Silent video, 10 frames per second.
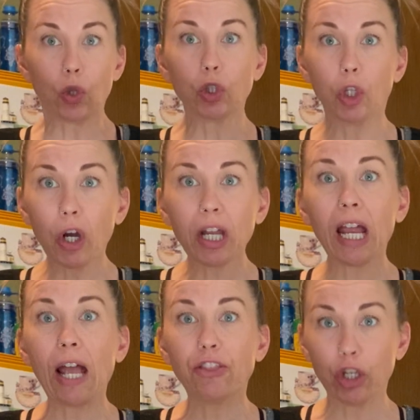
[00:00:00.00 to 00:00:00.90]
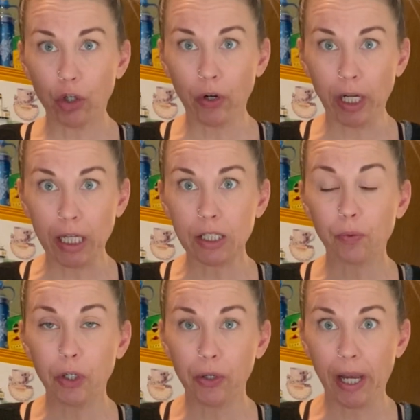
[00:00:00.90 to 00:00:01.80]
Look at the ingredients
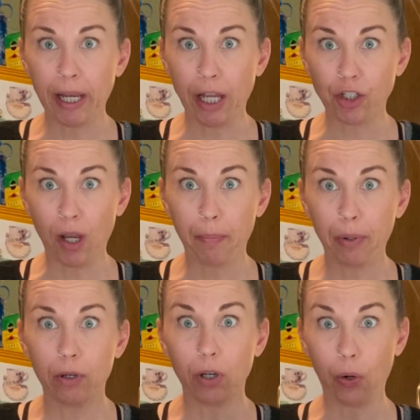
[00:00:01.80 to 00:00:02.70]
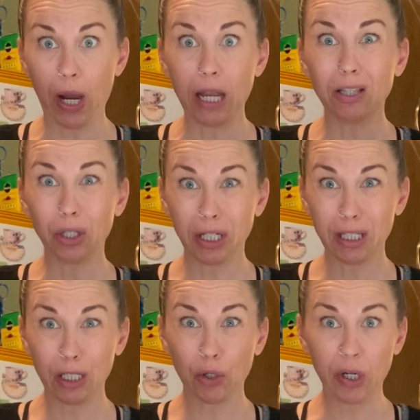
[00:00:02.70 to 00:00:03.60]
when you get ketchup. Okay, look at
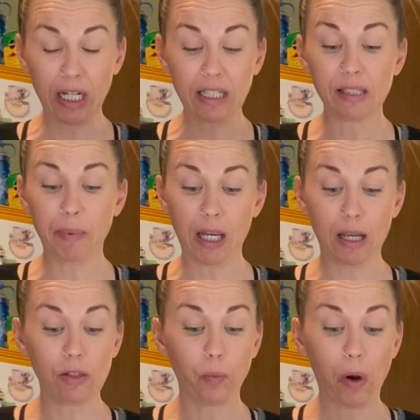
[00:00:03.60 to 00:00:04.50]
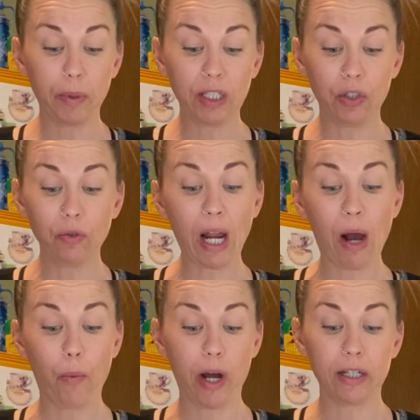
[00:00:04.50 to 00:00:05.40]
the ingredients because what we do
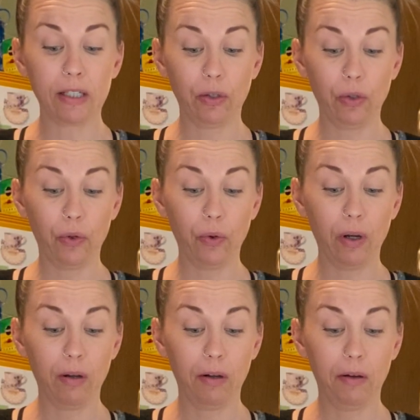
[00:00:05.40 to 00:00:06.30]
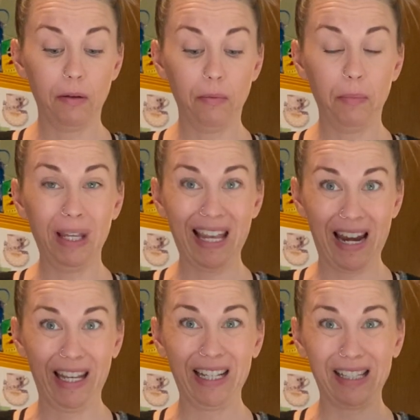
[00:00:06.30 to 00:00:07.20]
not want to be
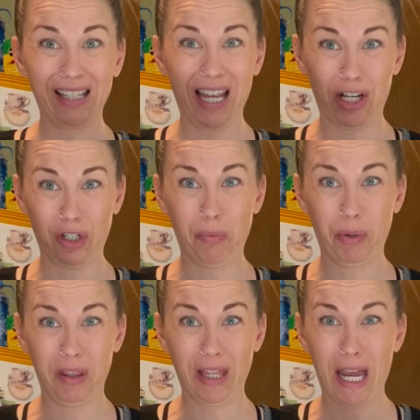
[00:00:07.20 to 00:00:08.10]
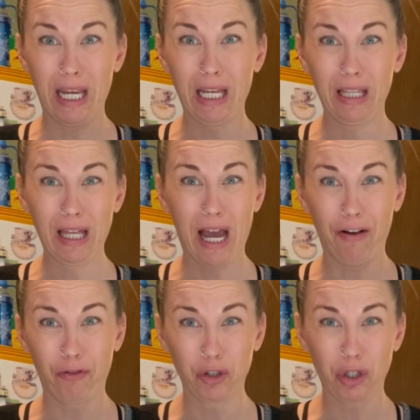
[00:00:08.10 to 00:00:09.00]
getting is the ketchup with like the high
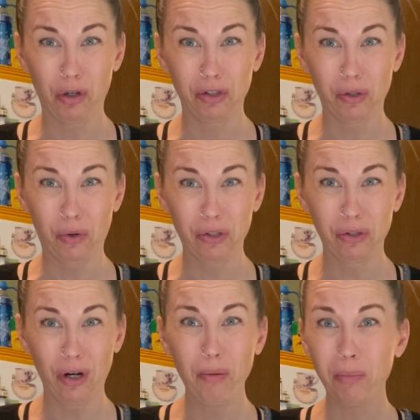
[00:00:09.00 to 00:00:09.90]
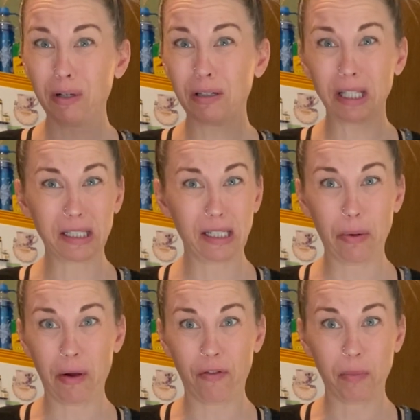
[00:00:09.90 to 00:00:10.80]
fructose corn syrup. Let's stay
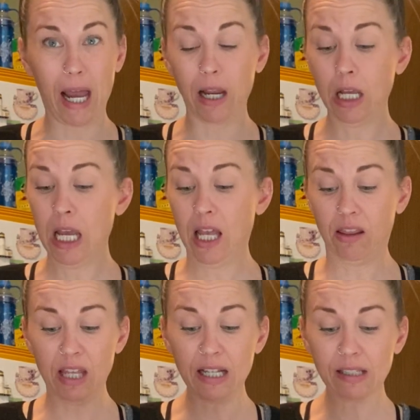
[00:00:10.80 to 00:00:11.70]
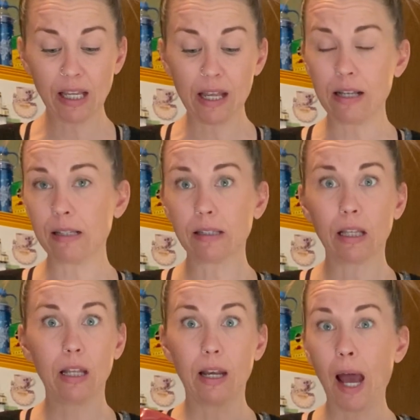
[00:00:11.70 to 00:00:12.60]
away from that. This is
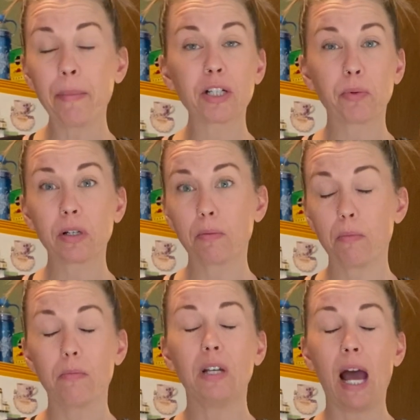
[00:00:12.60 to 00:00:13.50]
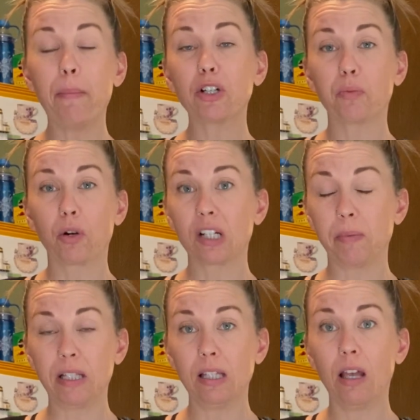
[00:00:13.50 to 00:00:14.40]
not much more
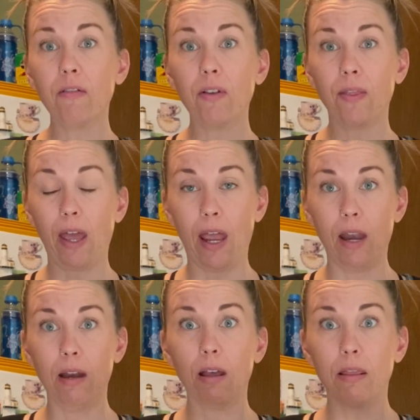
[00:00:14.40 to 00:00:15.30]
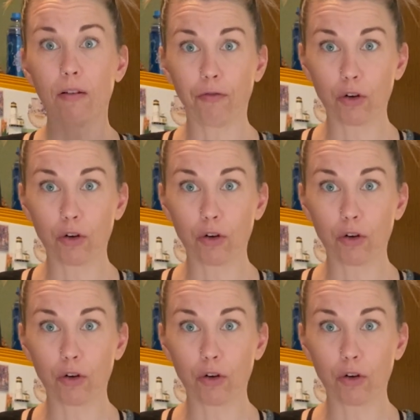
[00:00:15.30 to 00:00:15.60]
expensive than the